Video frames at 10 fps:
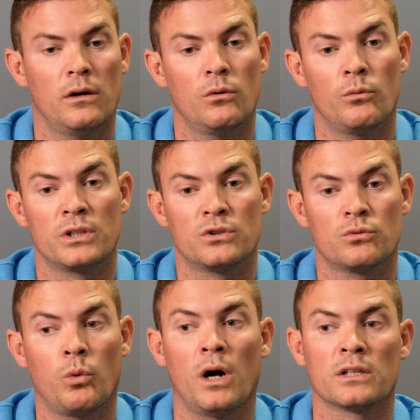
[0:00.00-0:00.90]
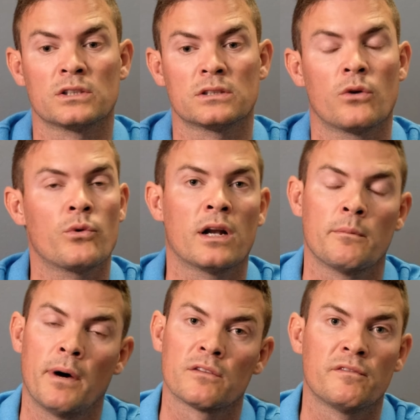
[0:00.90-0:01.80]
which was around
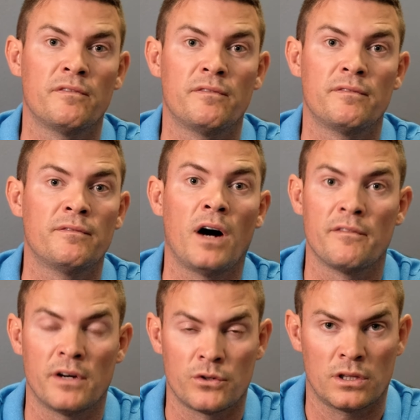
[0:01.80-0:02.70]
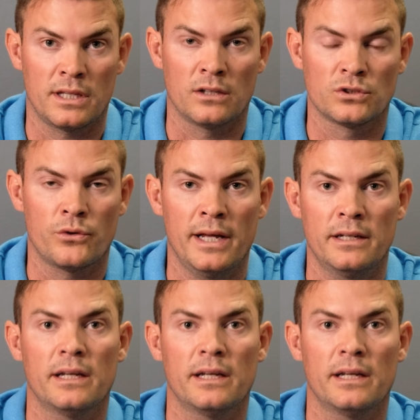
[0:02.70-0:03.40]
about 500,000 rand,